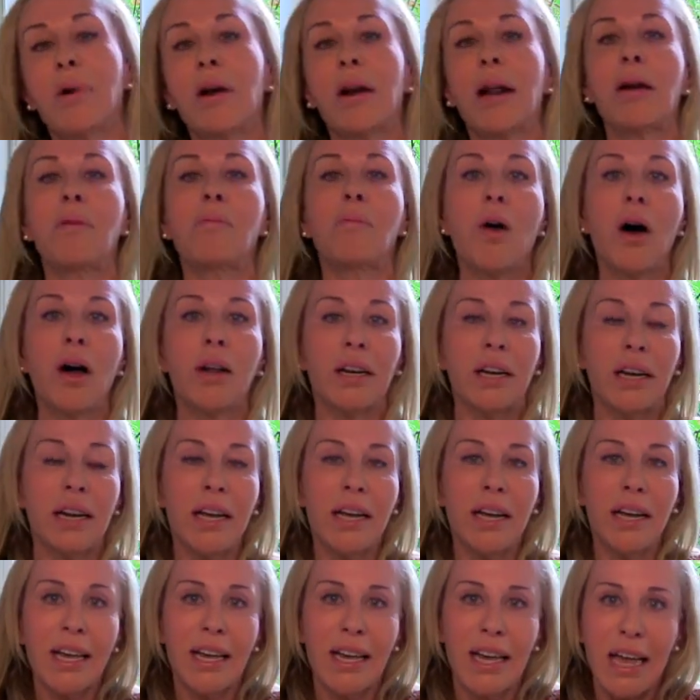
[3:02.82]
what I wanted.
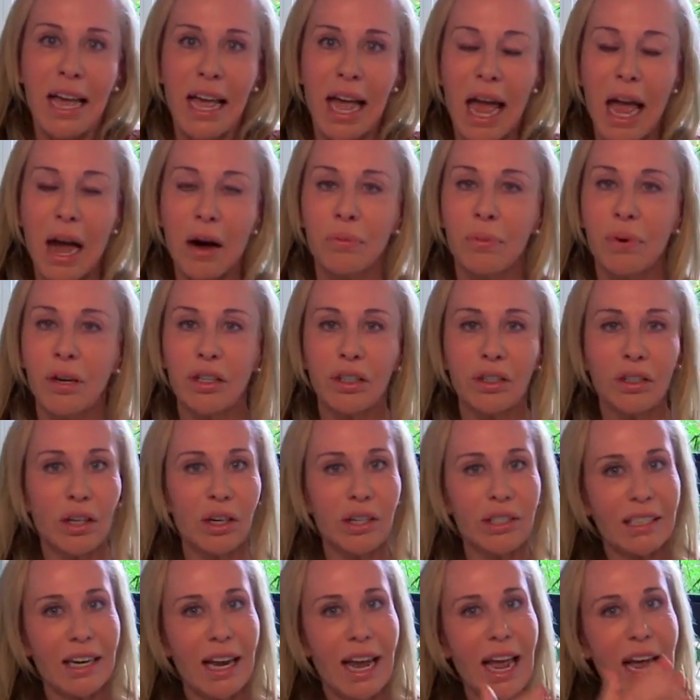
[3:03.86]
And we
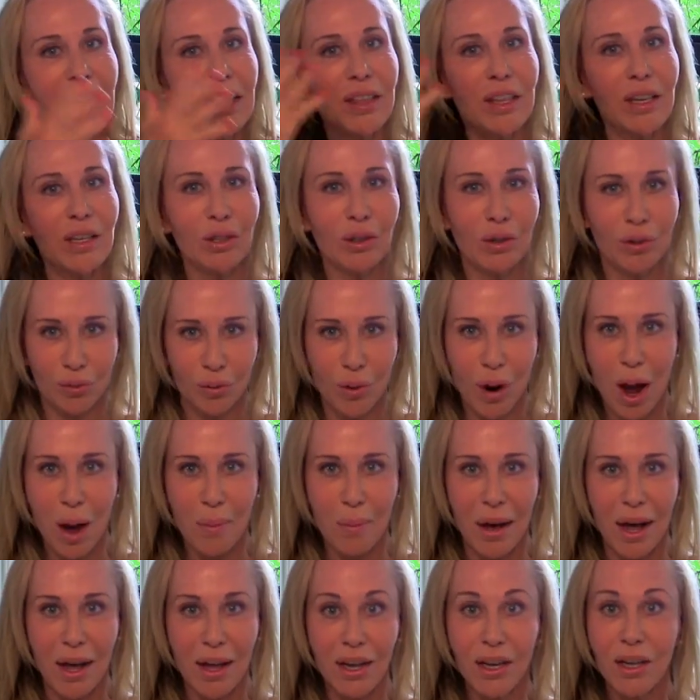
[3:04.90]
start to add this
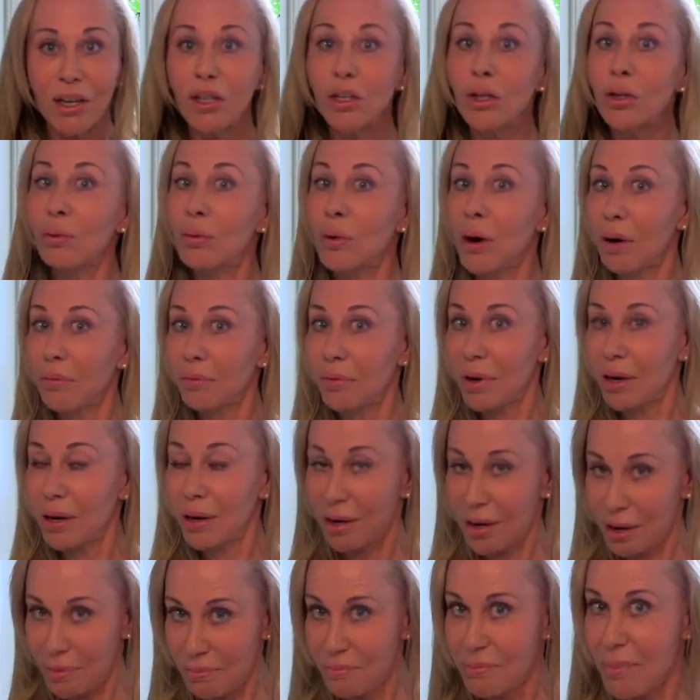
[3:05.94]
drama to our
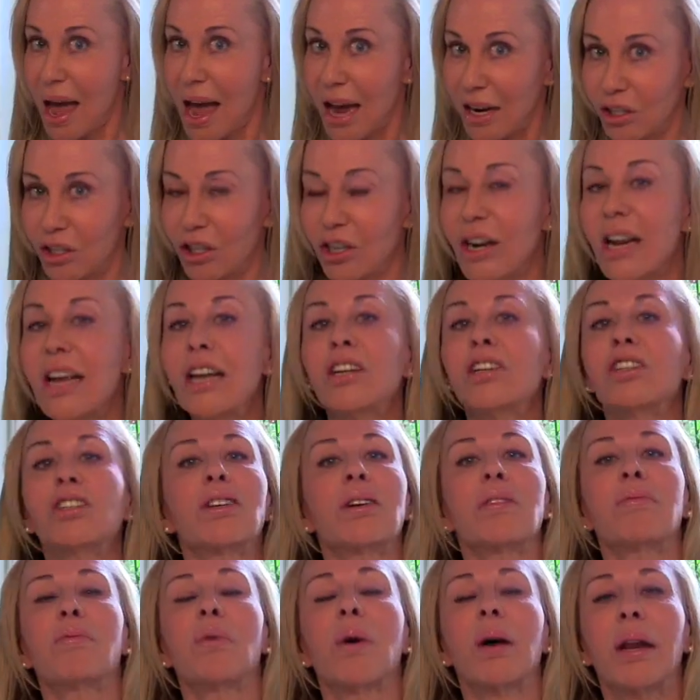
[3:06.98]
imagination
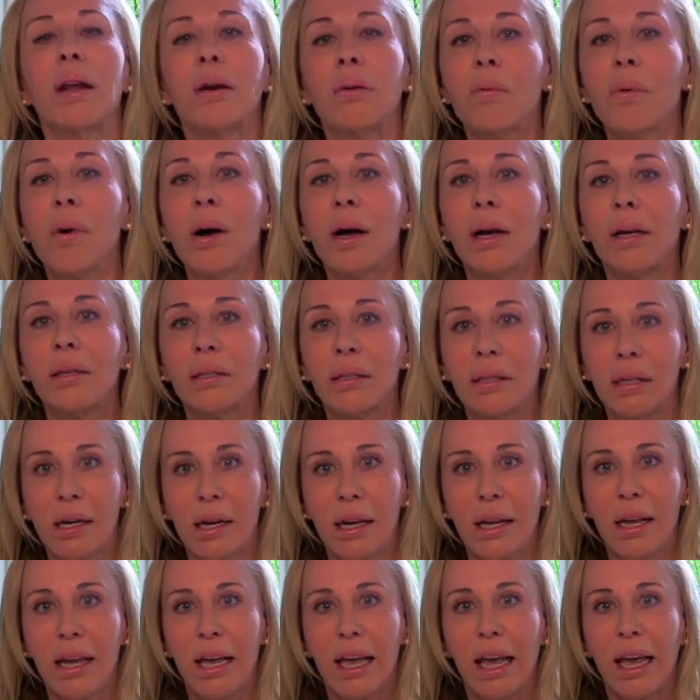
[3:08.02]
of what it was.
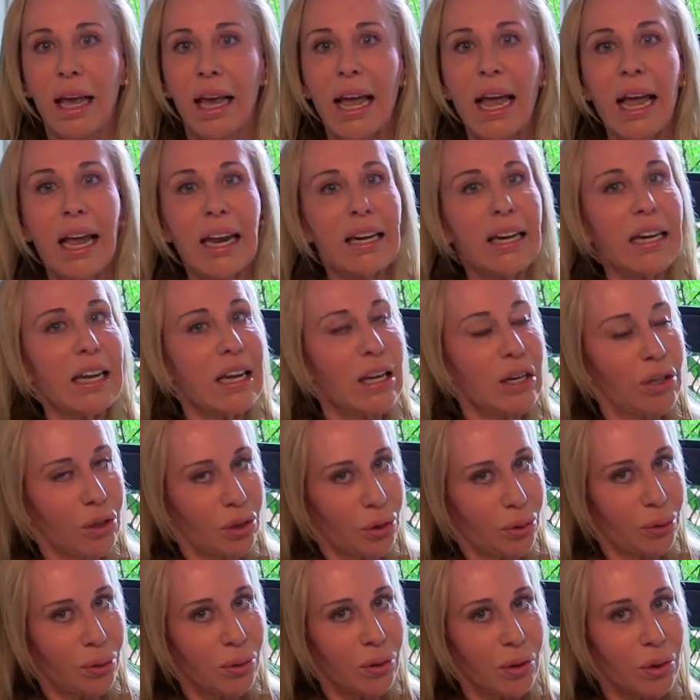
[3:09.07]
And in
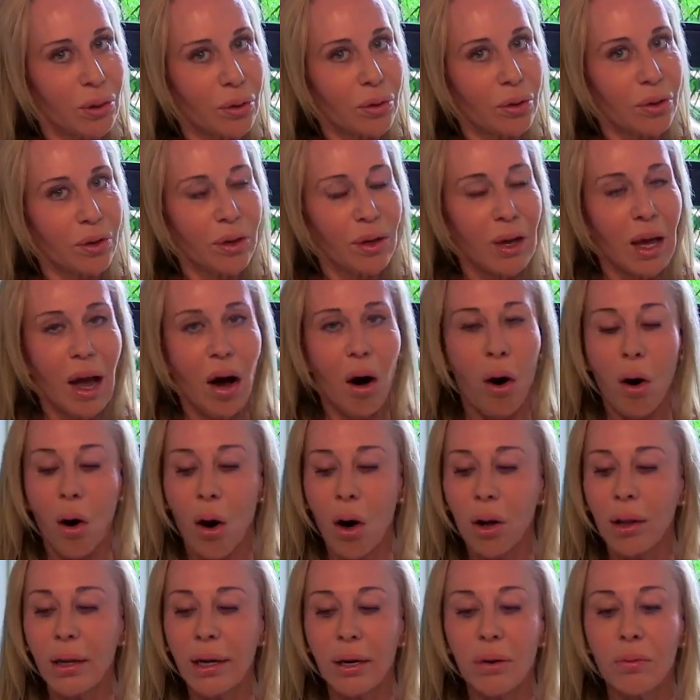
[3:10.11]
truth,
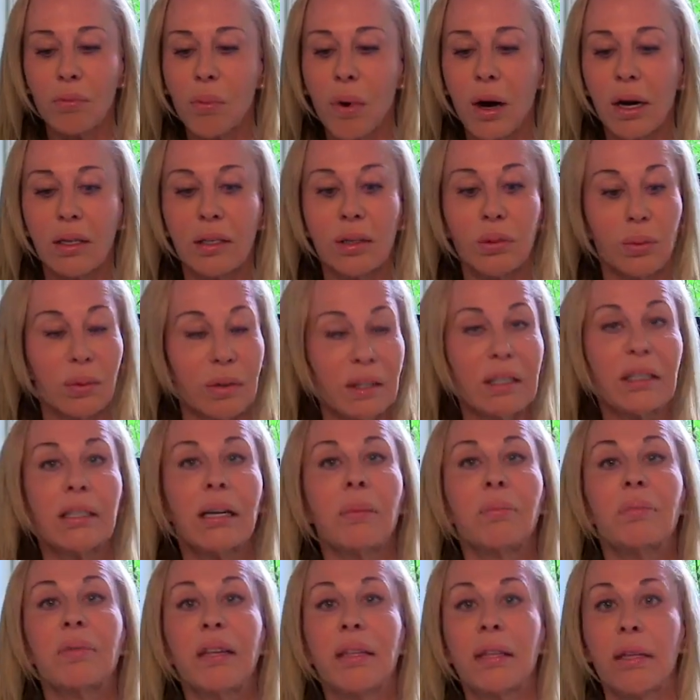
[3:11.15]
all it was was
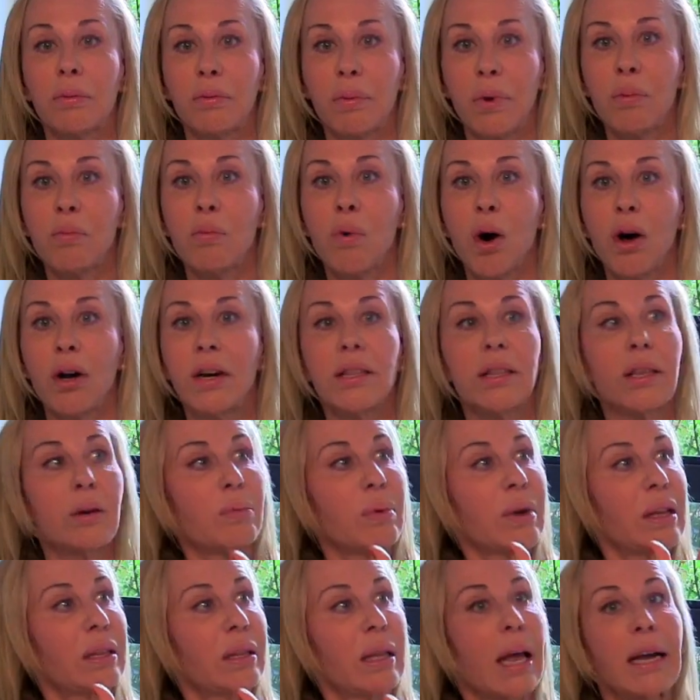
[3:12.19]
something that we wanted that
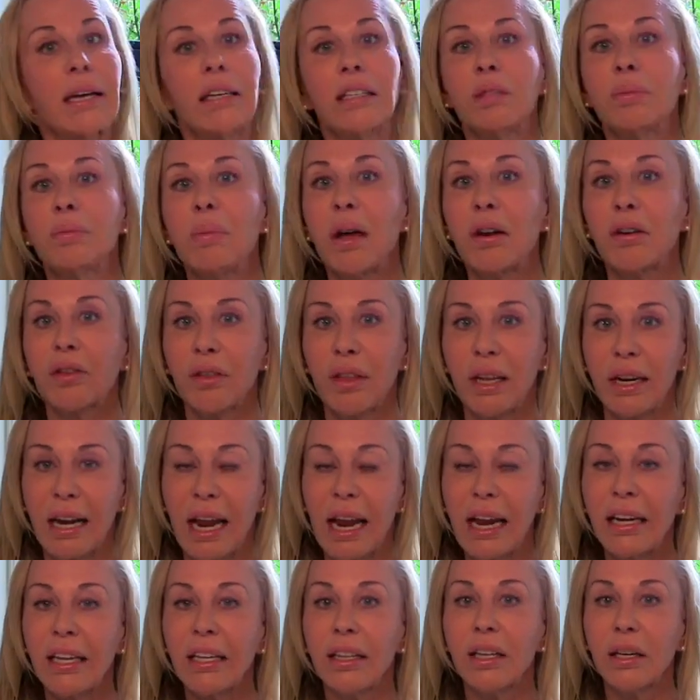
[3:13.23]
we liked better than
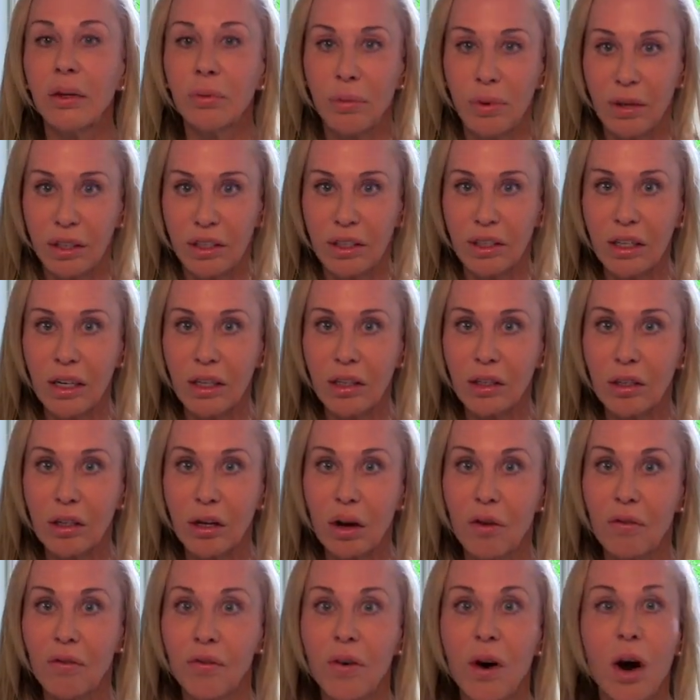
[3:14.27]
anything we'd seen
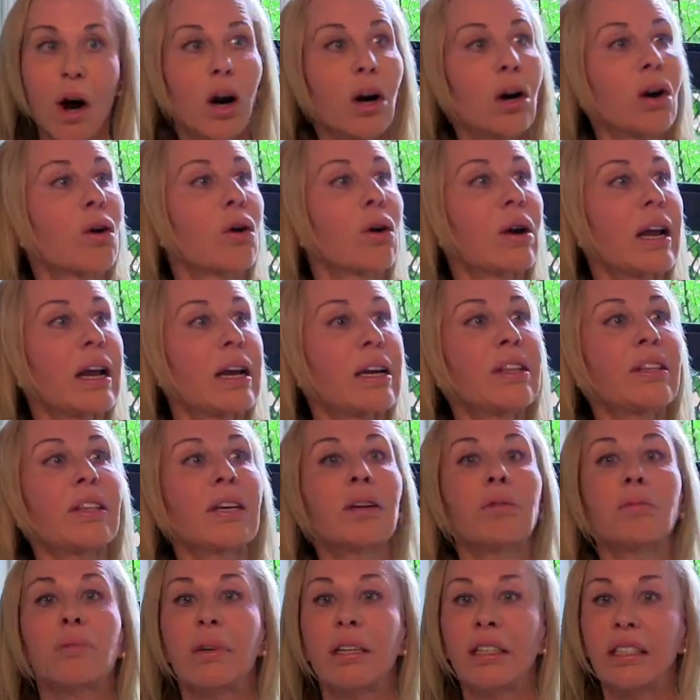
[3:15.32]
so far or
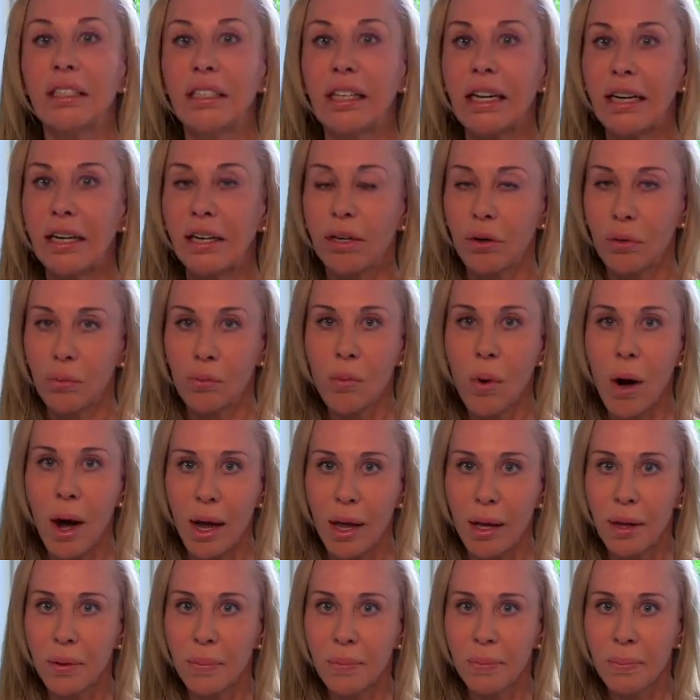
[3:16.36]
anything we'd seen in a
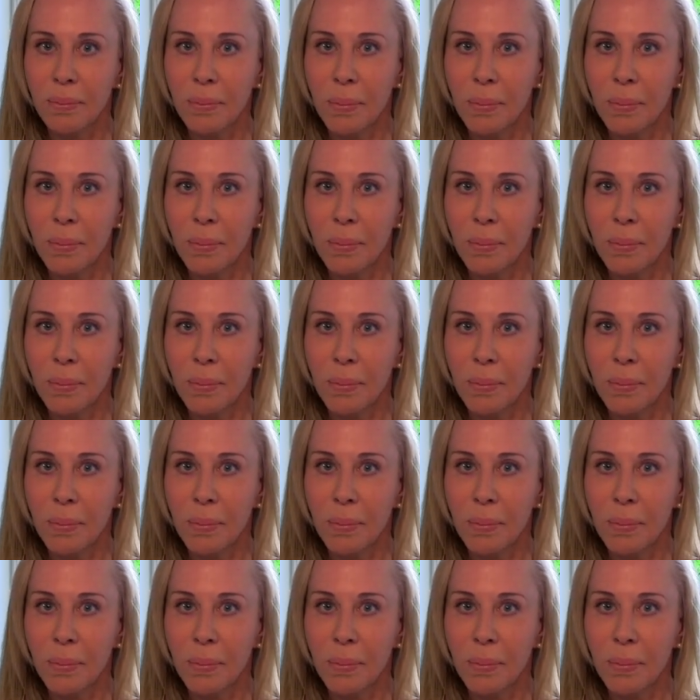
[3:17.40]
while.